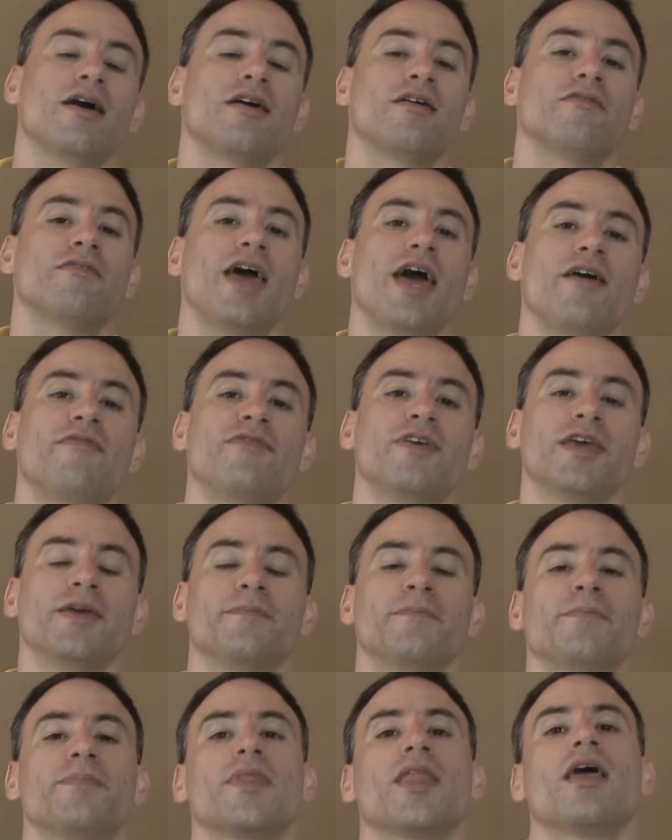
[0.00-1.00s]
of Effie.
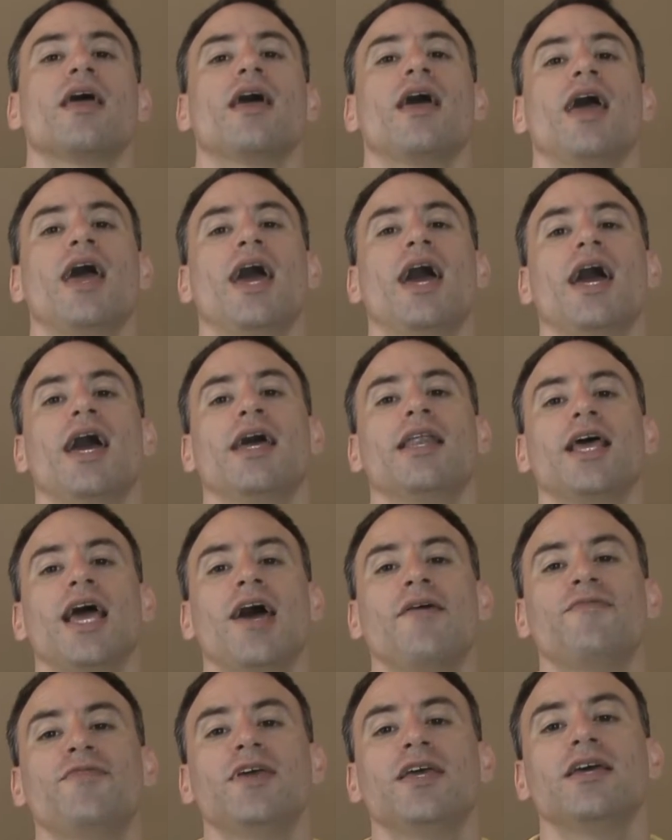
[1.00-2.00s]
And
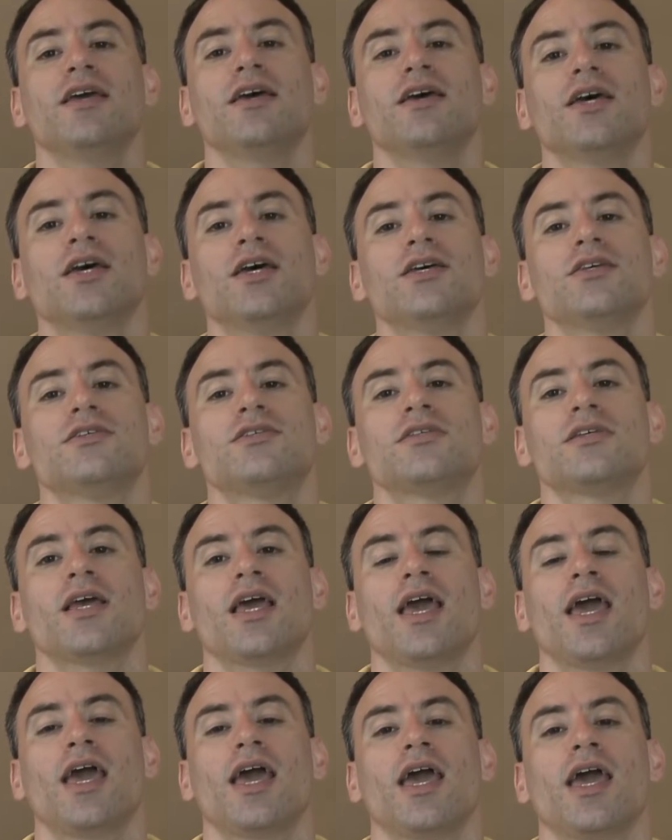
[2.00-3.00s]
Effie
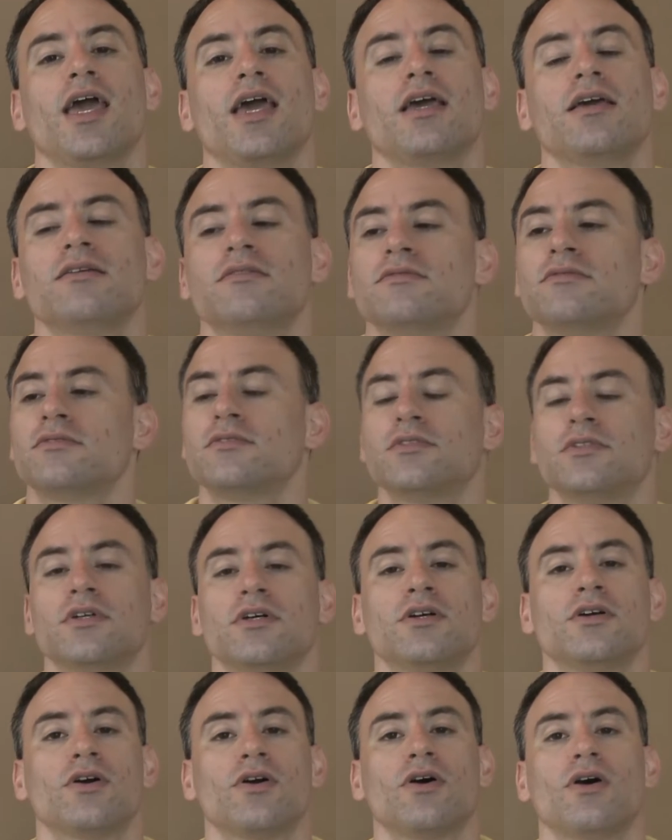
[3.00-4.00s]
is a
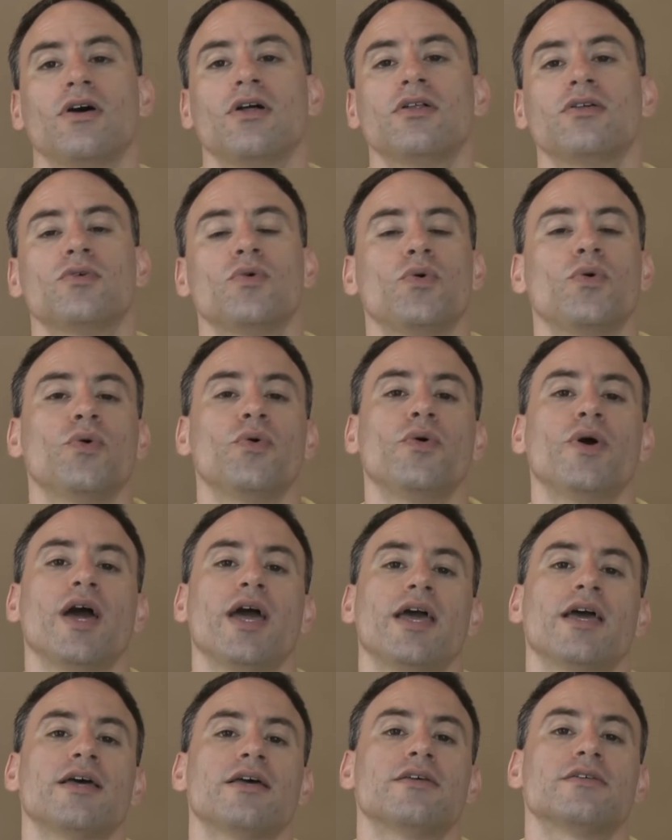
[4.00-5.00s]
girl who
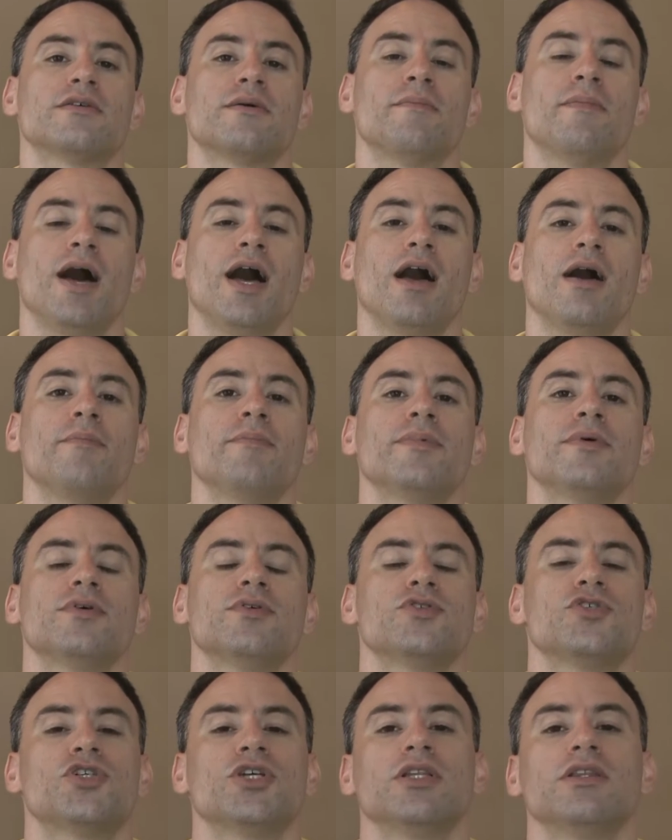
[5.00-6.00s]
is a mom.
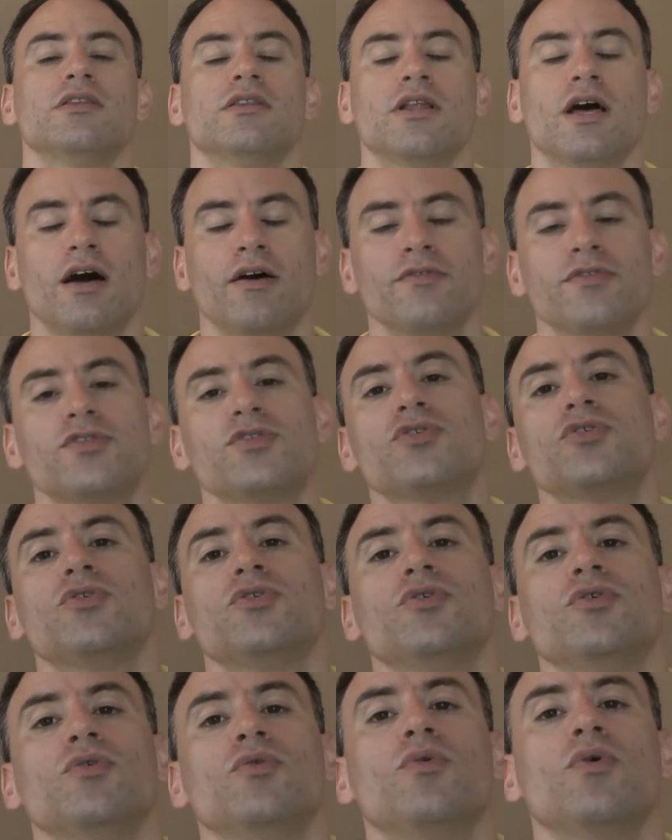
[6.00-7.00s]
She loves
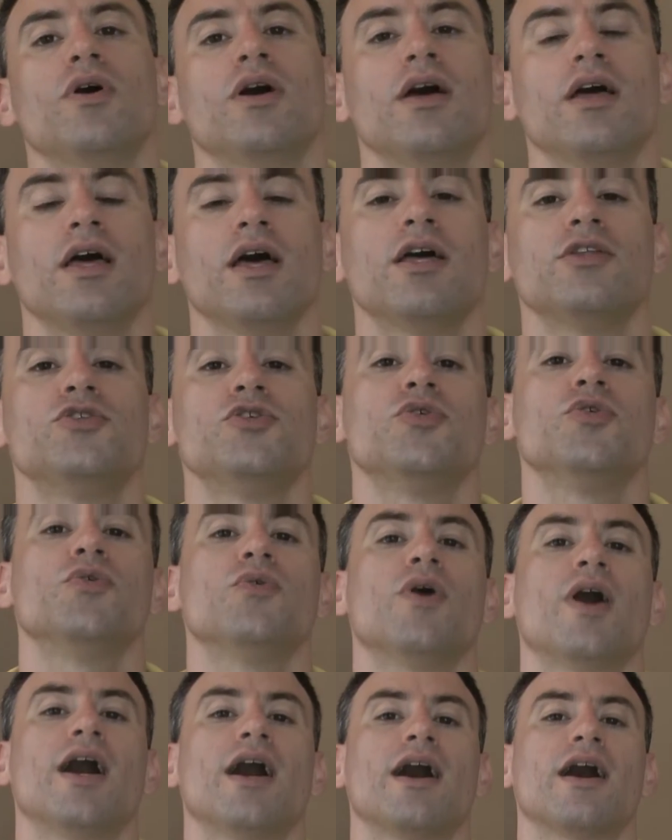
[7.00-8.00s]
to
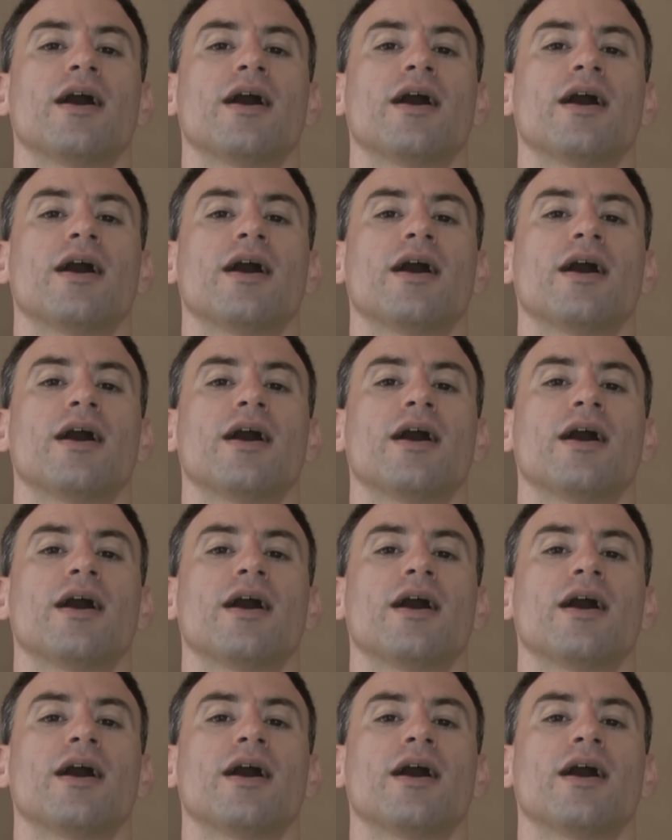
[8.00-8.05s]
do